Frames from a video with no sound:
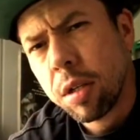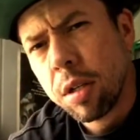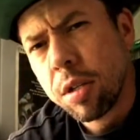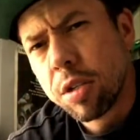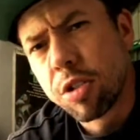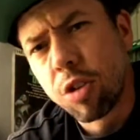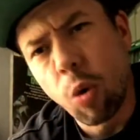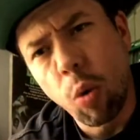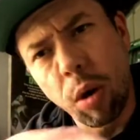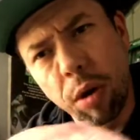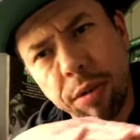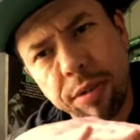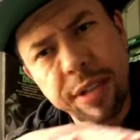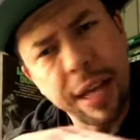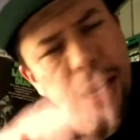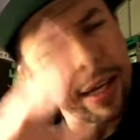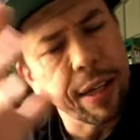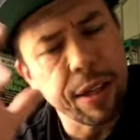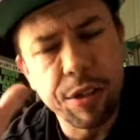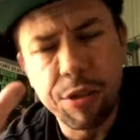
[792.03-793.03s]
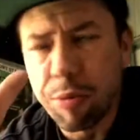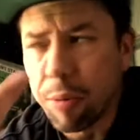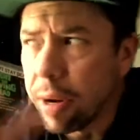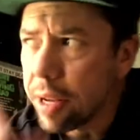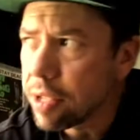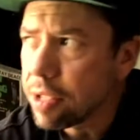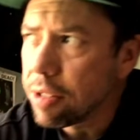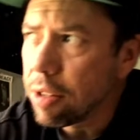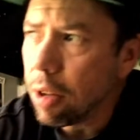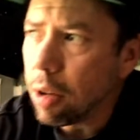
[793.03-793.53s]
So our deck is
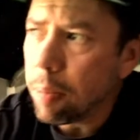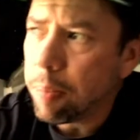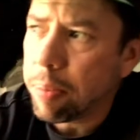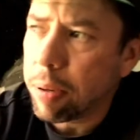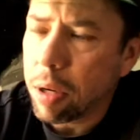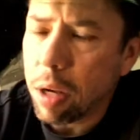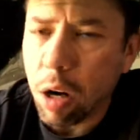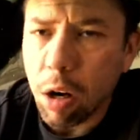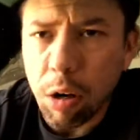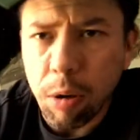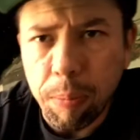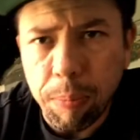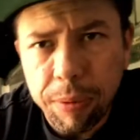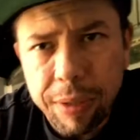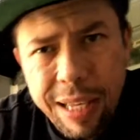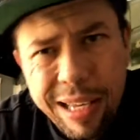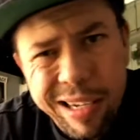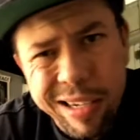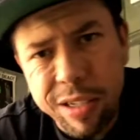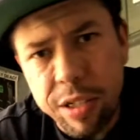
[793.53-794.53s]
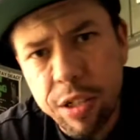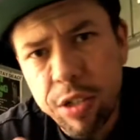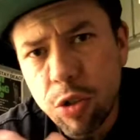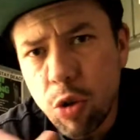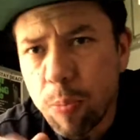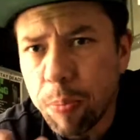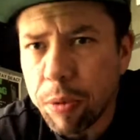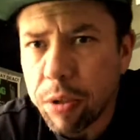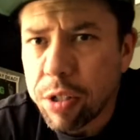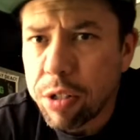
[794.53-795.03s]
raised up, our blade is
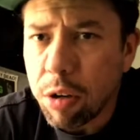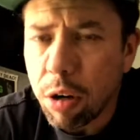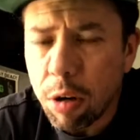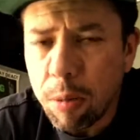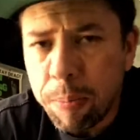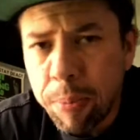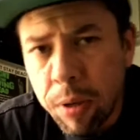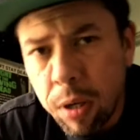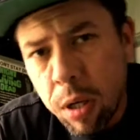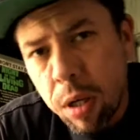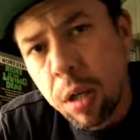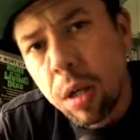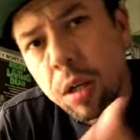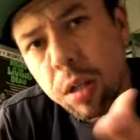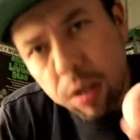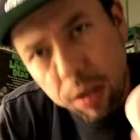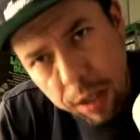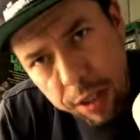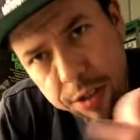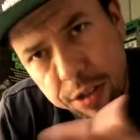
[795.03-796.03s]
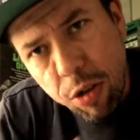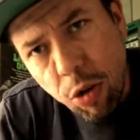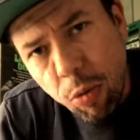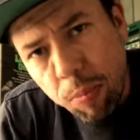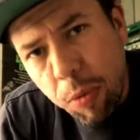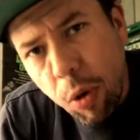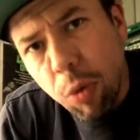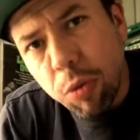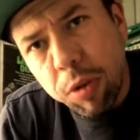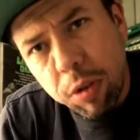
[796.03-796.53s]
super sharp. Let's go
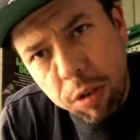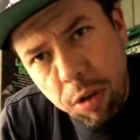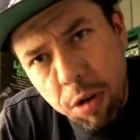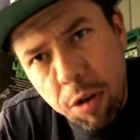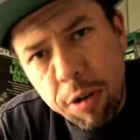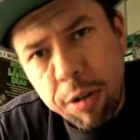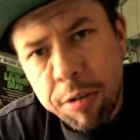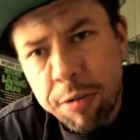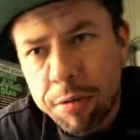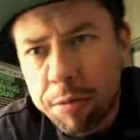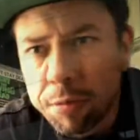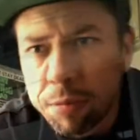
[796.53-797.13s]
mow the lawn.